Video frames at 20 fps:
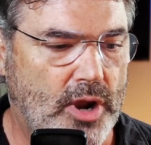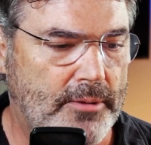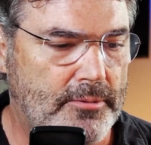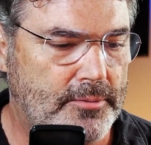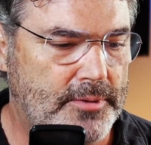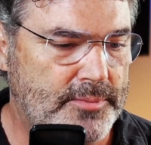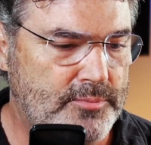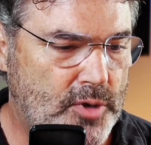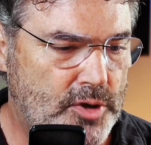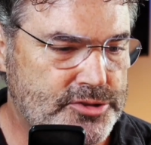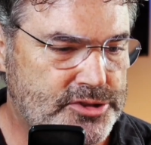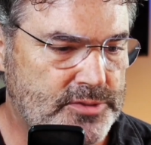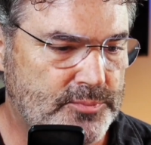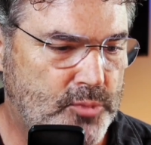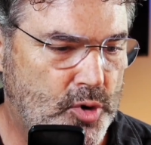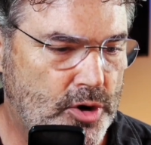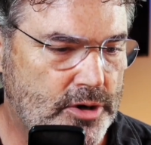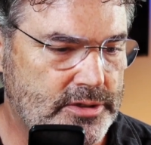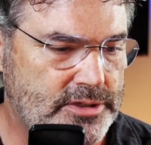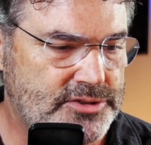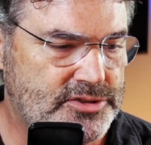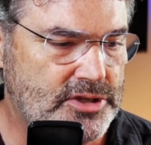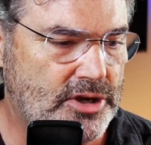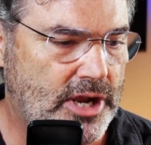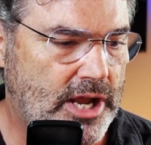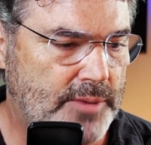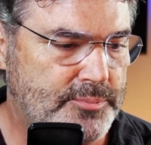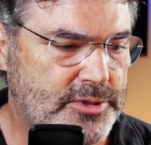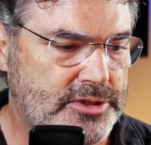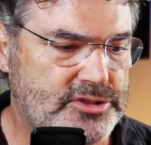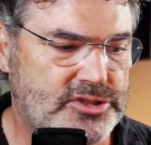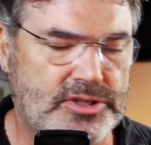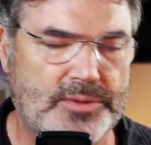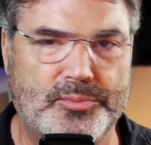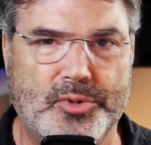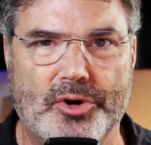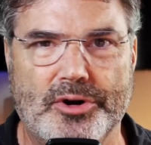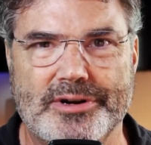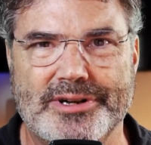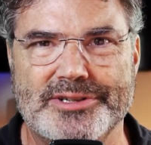probably most important, is you're helping
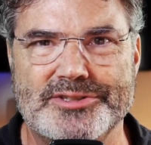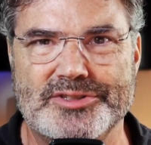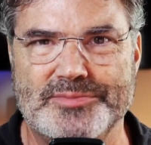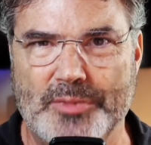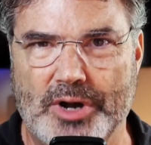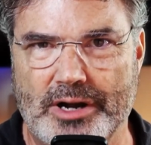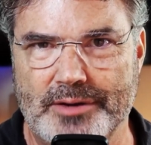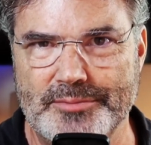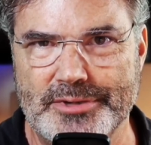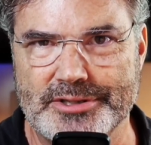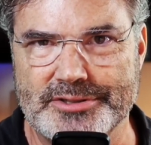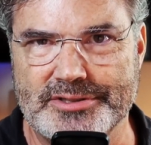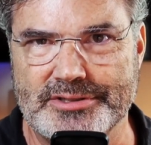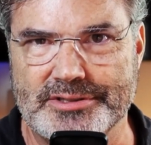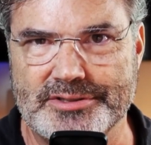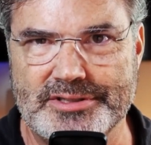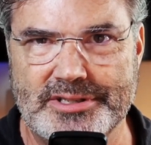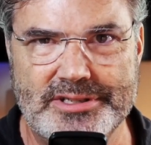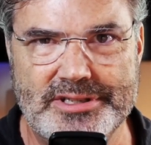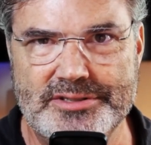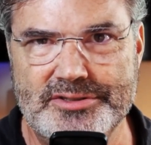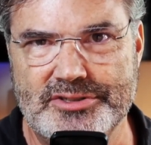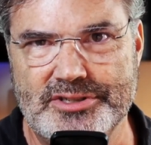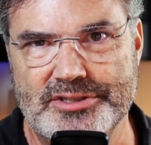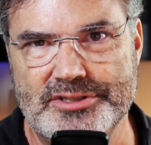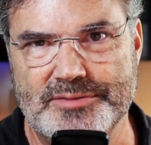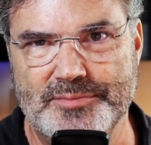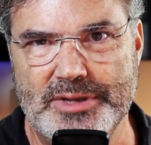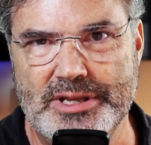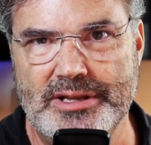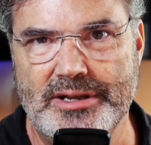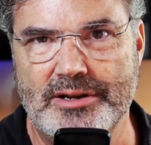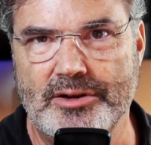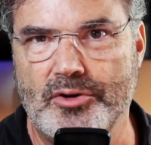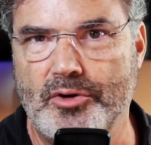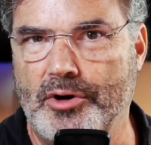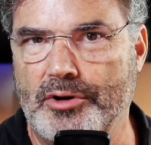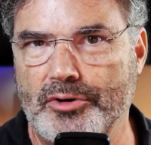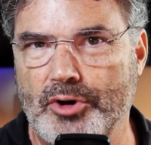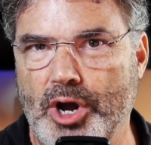support a small business. It is just me in
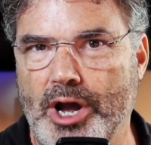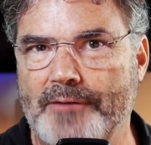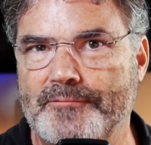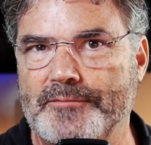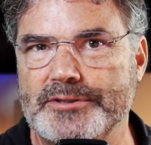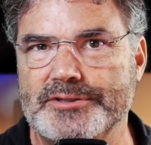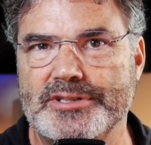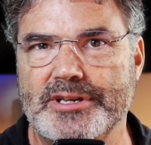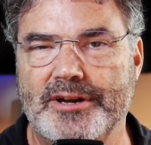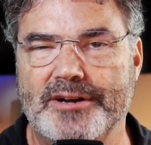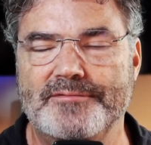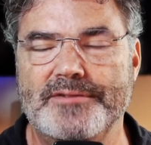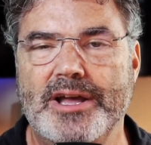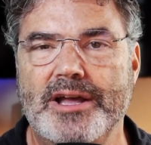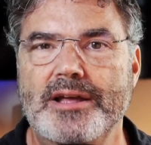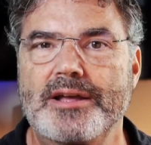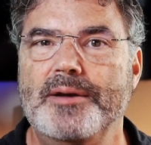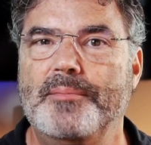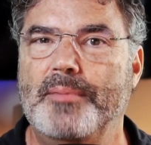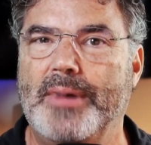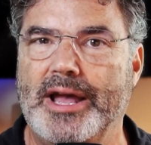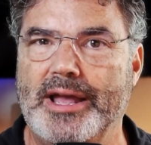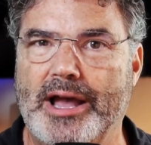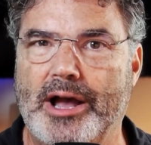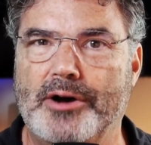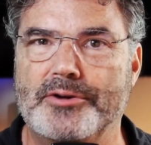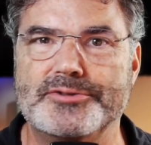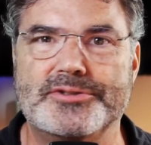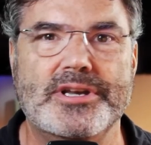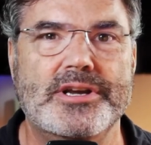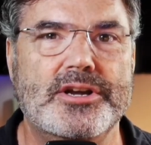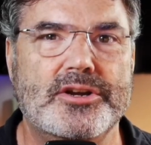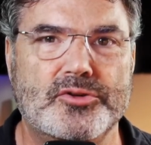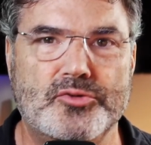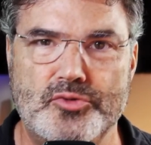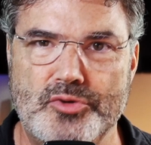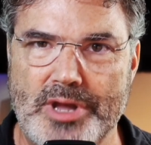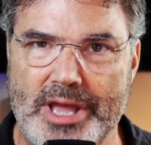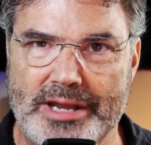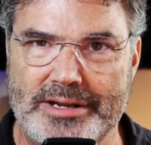a corner office of my house
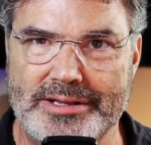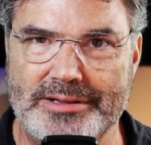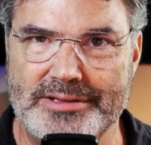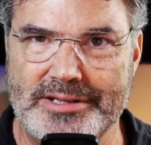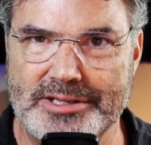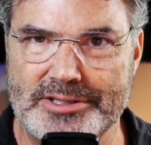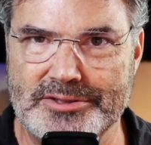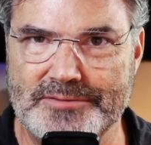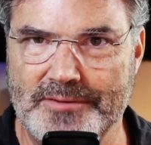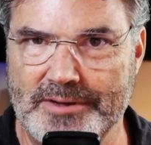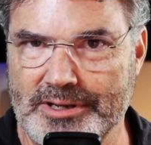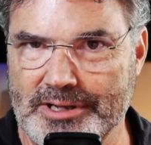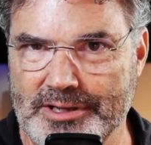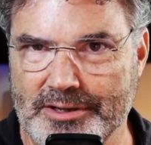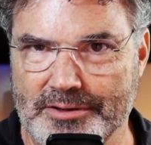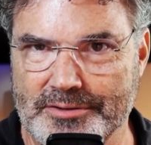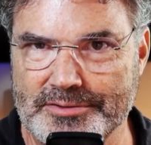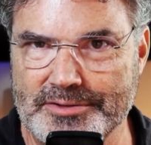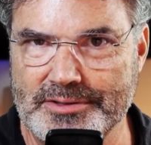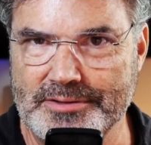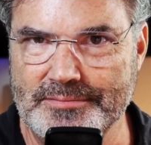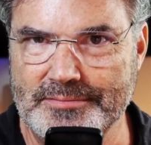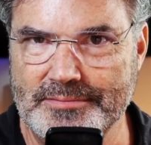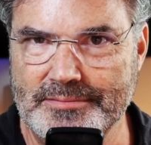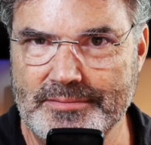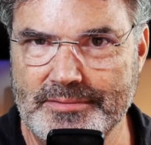creating these videos